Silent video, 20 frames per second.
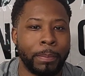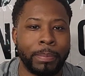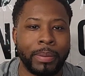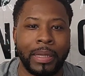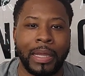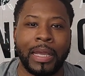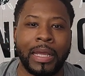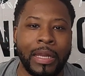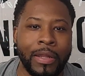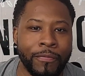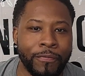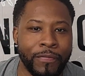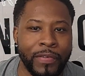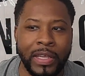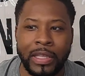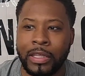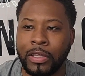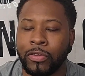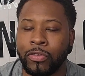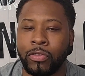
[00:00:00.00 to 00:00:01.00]
Planet
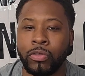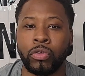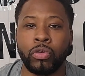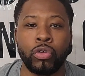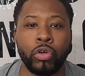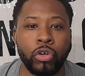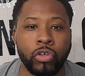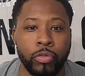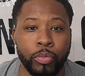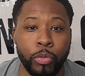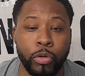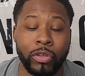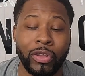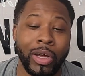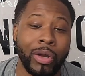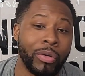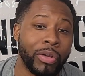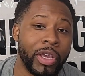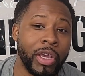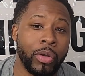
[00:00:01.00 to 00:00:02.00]
Fitness, New York Sports.
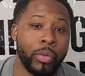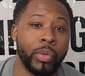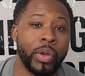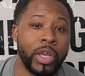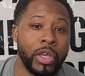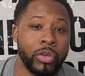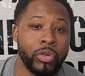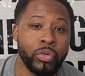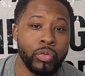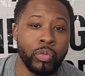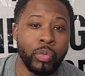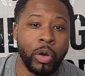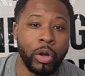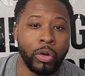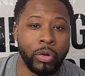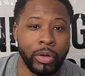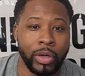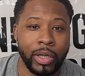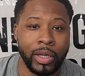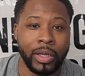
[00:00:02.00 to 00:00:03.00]
I don't care where you
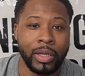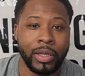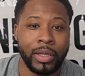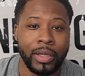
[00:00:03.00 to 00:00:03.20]
work.